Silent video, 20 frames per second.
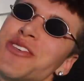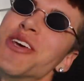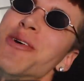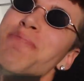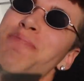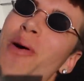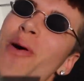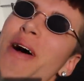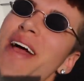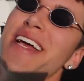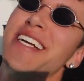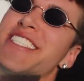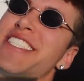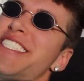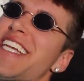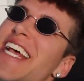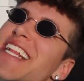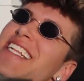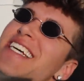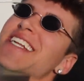Your boy is
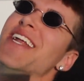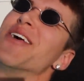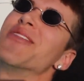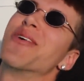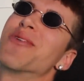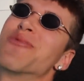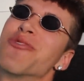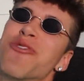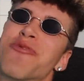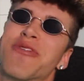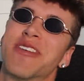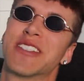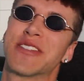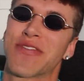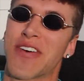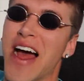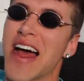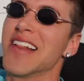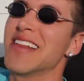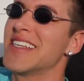chilling on the roof. It's
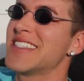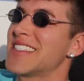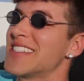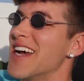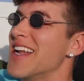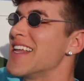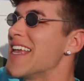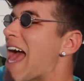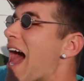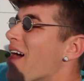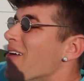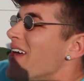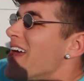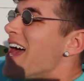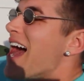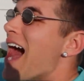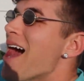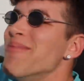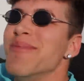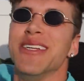finally sunny out.
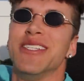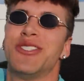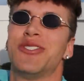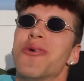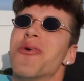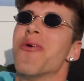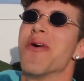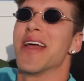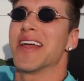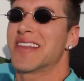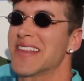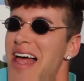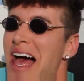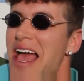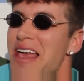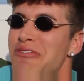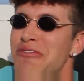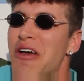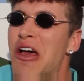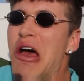I'm enjoying
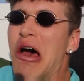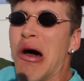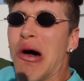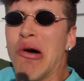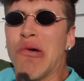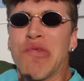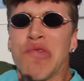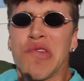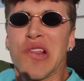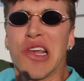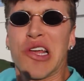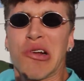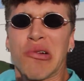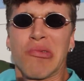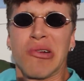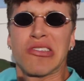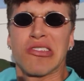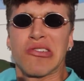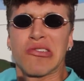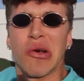life. Hopefully
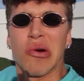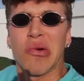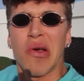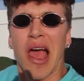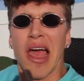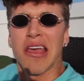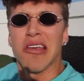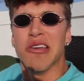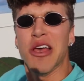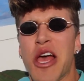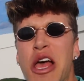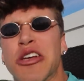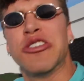Karissa's okay.